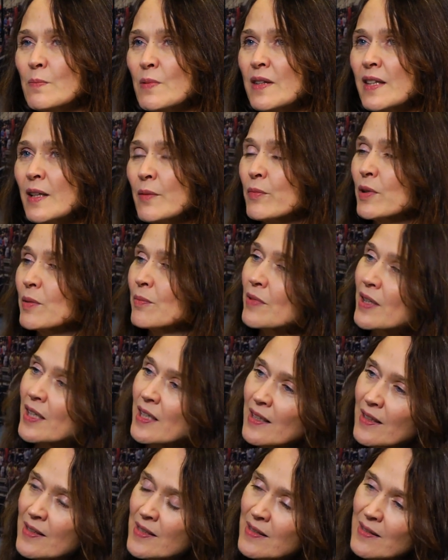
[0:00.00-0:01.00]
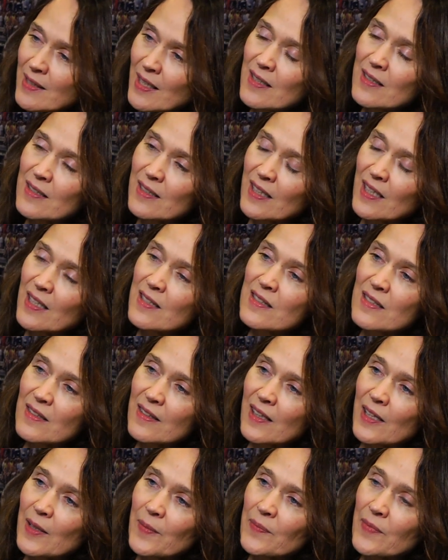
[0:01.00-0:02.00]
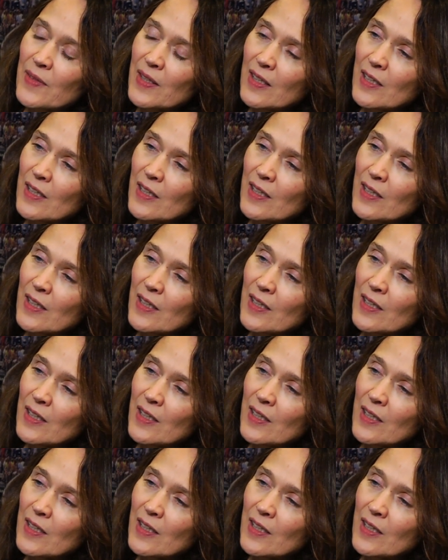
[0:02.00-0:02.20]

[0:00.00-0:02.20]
but then we might extend it into that